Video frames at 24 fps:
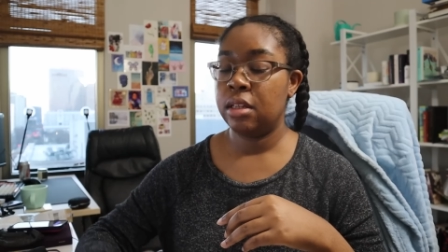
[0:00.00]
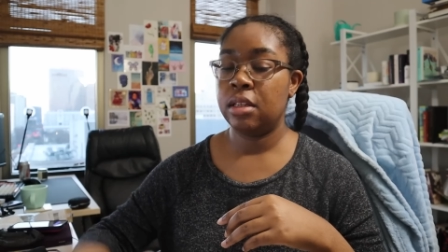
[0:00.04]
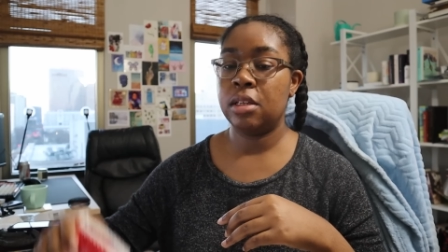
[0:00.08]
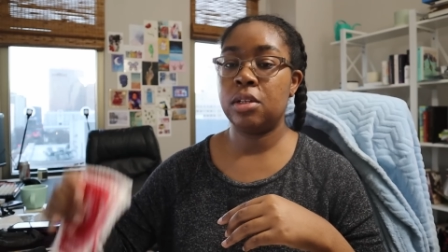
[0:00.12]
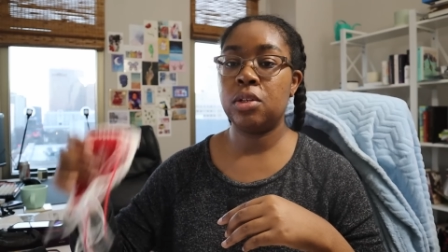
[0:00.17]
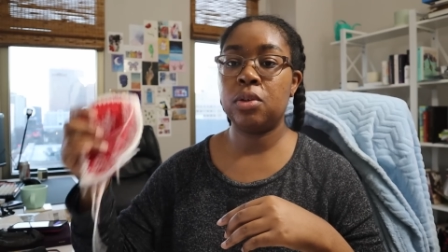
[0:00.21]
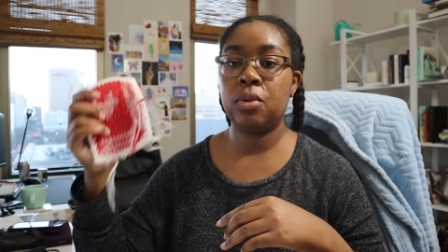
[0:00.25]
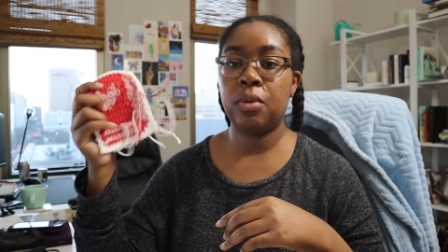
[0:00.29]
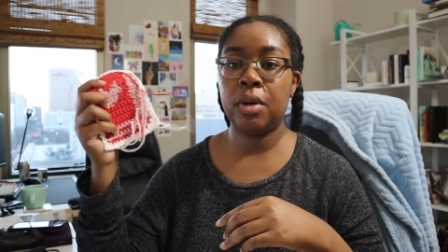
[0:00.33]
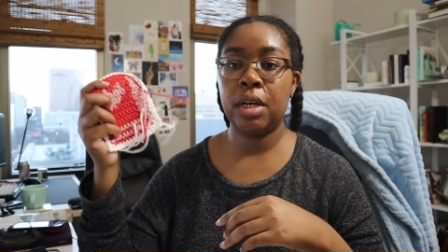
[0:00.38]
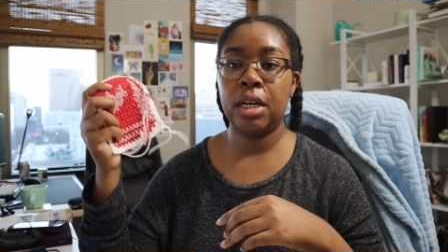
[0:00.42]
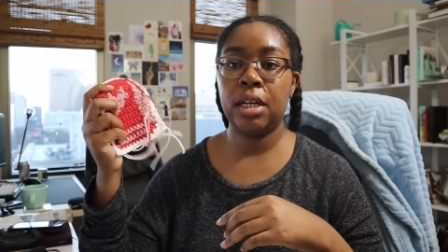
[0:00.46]

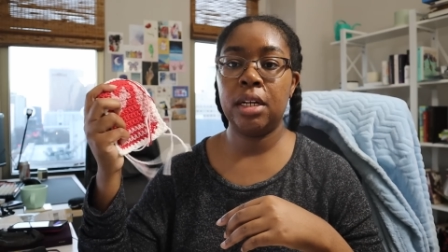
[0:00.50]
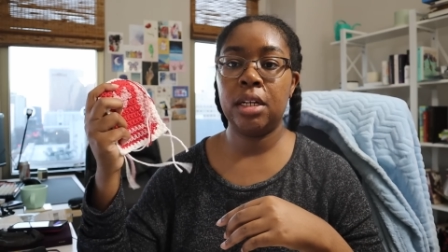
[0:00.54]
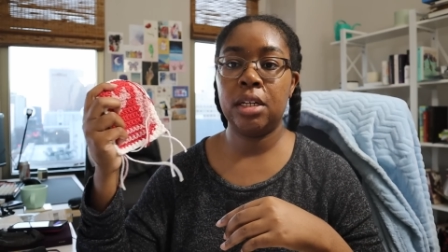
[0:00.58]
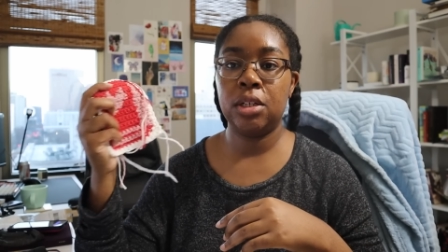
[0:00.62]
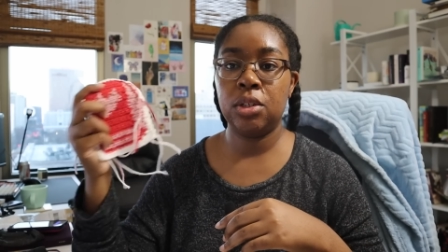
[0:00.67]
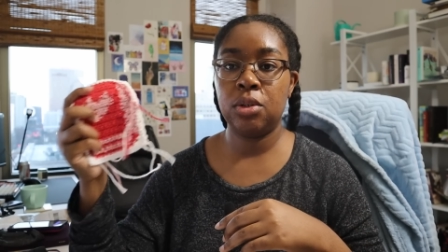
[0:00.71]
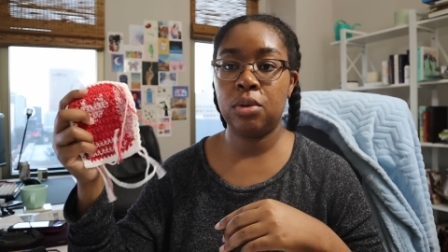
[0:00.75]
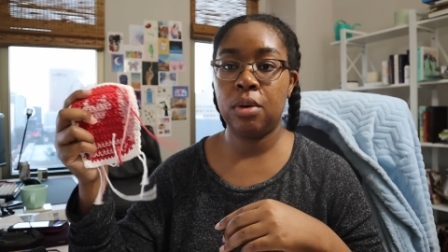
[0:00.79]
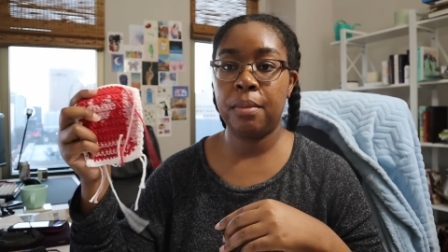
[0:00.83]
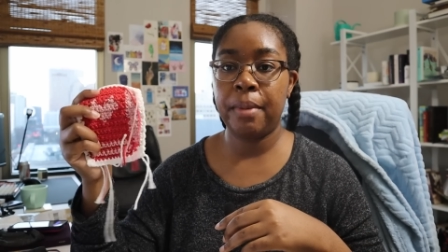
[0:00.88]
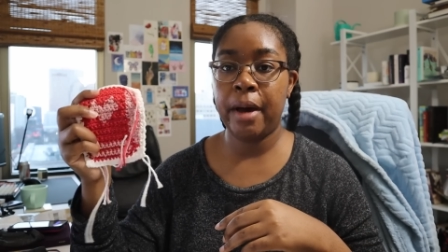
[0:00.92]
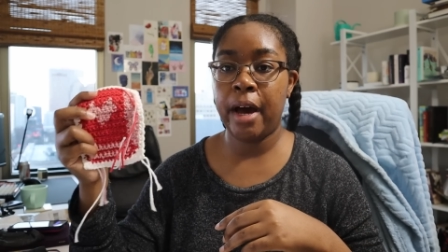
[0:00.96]
this grid
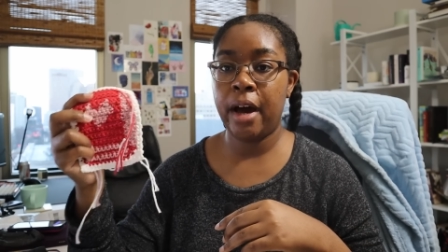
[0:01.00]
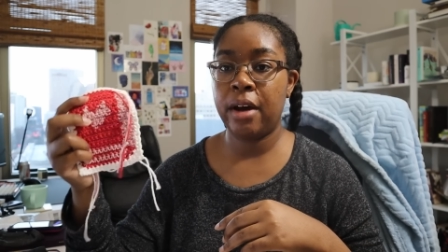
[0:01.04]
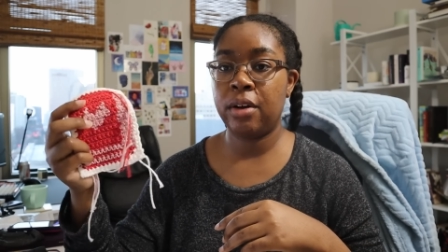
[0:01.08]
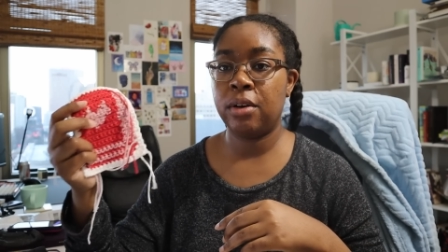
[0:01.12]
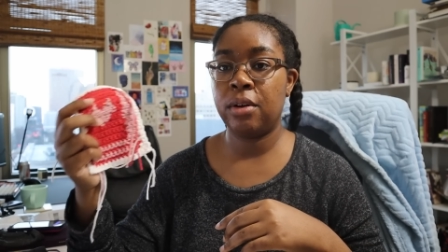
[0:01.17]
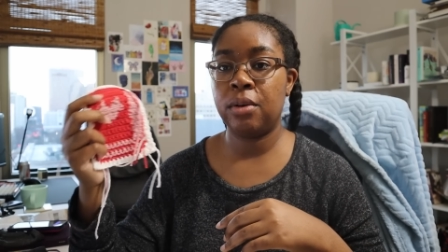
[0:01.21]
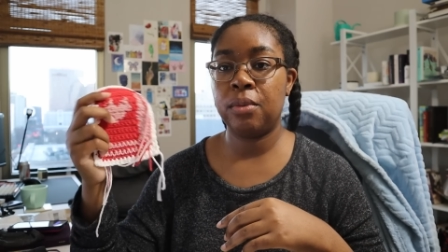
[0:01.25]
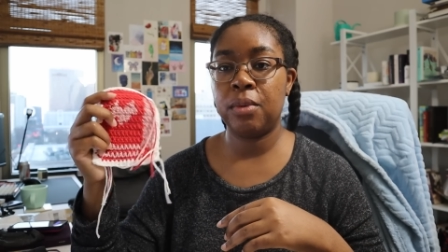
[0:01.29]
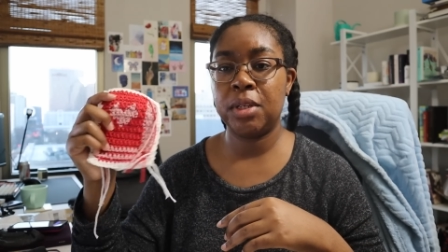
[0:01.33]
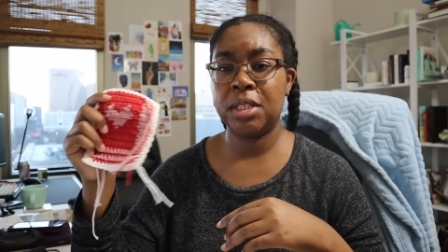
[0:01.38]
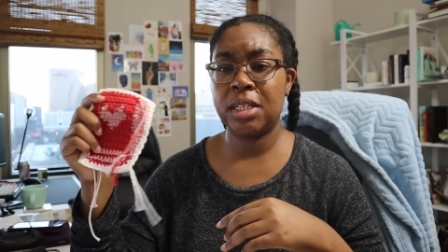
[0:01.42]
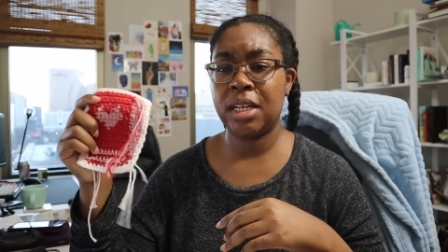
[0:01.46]
into a
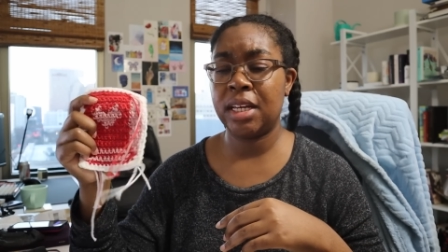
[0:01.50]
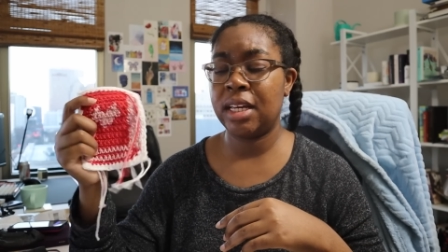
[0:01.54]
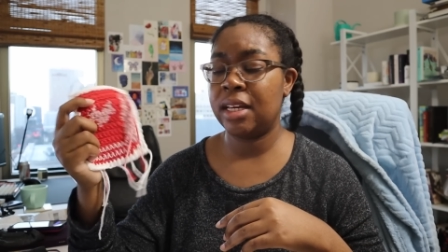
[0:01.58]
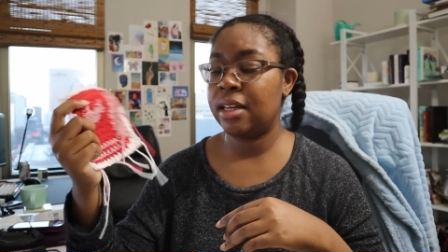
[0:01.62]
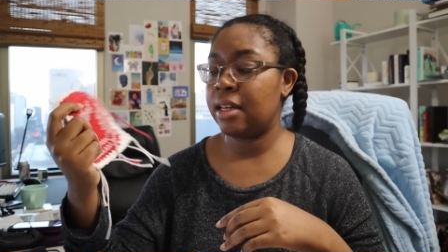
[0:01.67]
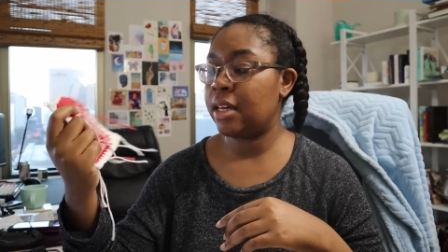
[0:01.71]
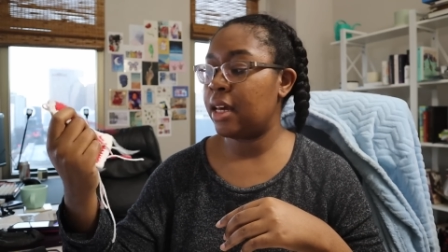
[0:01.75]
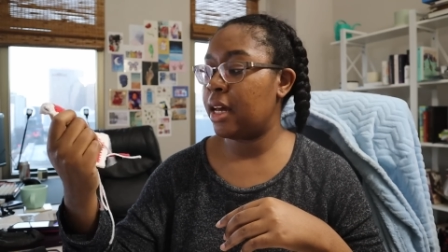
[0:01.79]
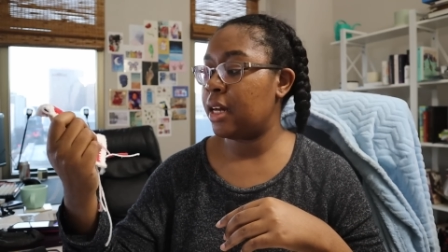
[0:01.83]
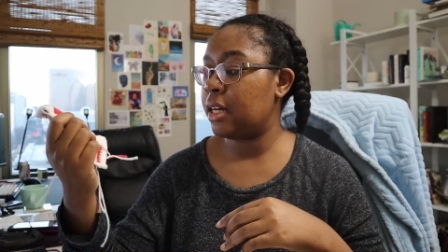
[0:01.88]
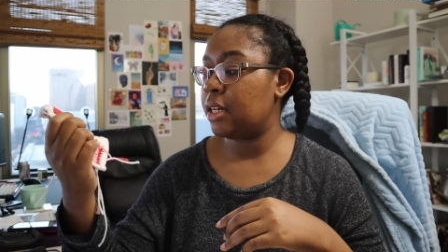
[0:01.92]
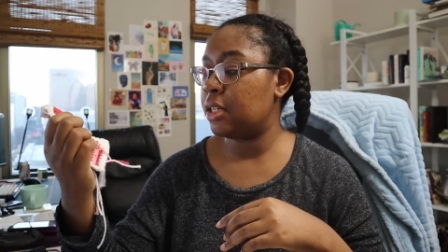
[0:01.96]
pattern once I
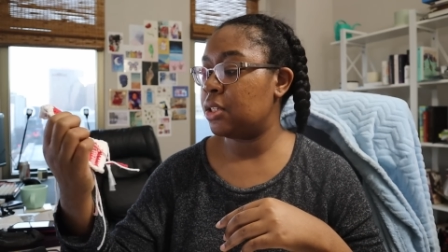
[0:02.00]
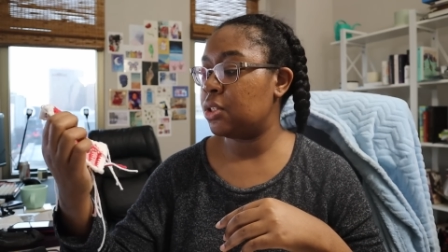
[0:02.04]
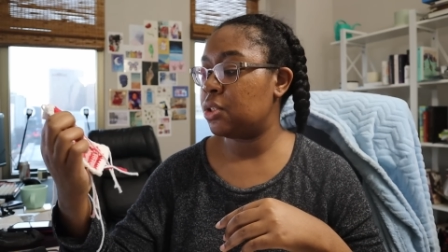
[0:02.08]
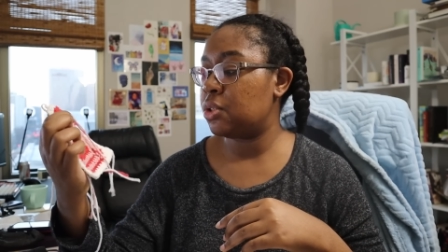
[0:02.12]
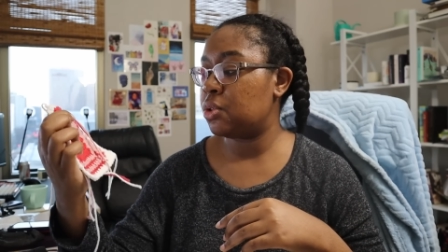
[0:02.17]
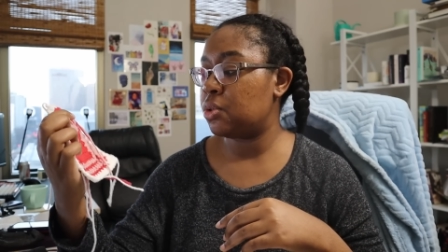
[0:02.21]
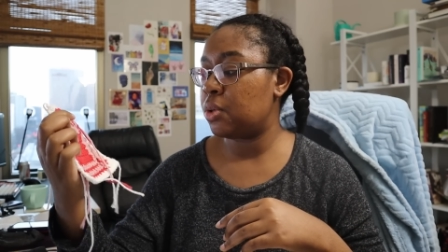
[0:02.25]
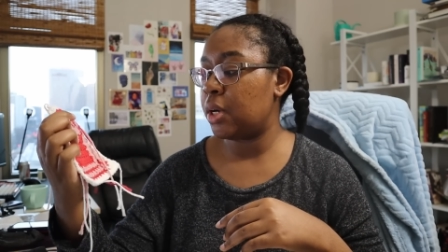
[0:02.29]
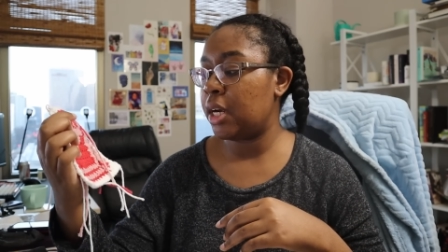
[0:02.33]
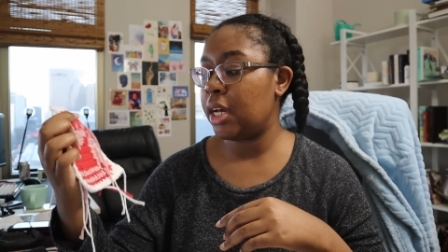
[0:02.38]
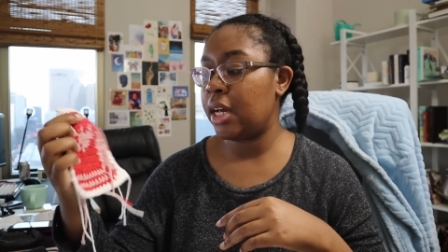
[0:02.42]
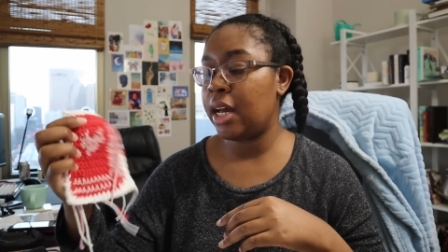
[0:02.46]
get it
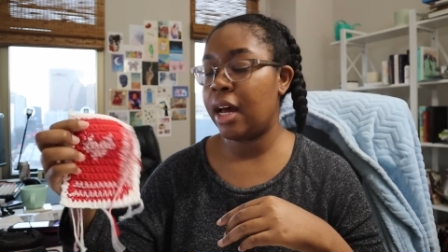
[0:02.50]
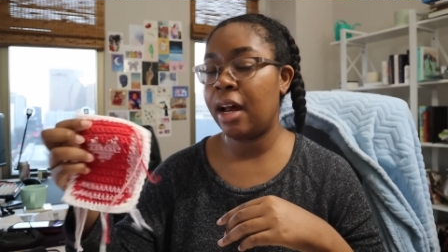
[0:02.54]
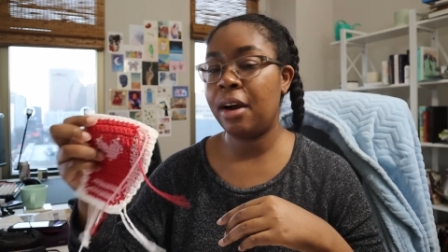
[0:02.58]
straight.